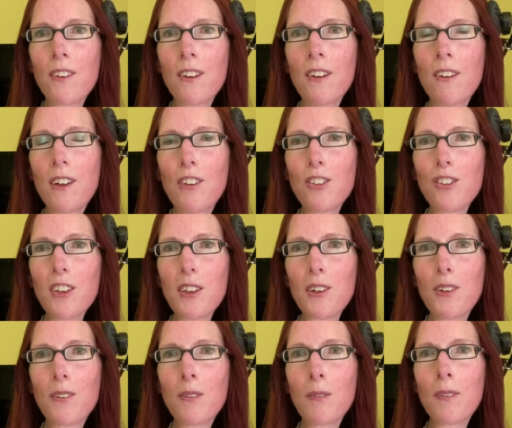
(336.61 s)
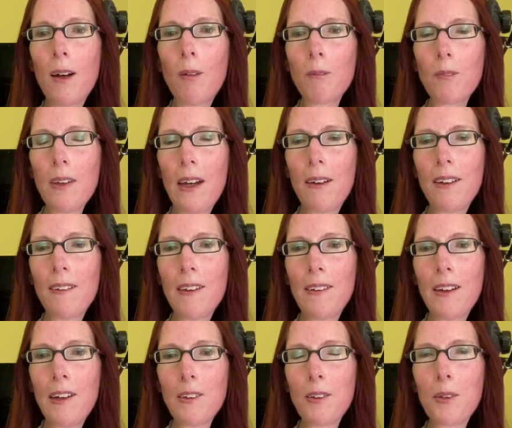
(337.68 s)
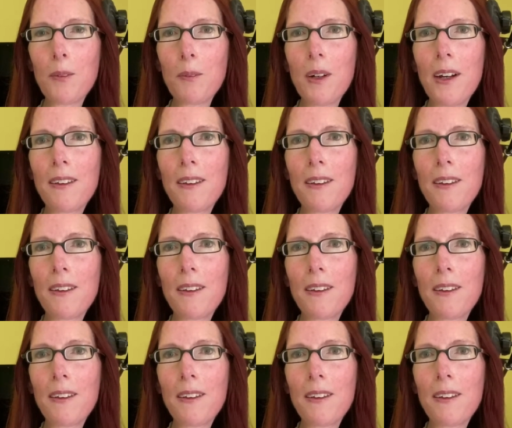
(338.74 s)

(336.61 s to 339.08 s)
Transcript: as she could. Yeah, and then I don't know what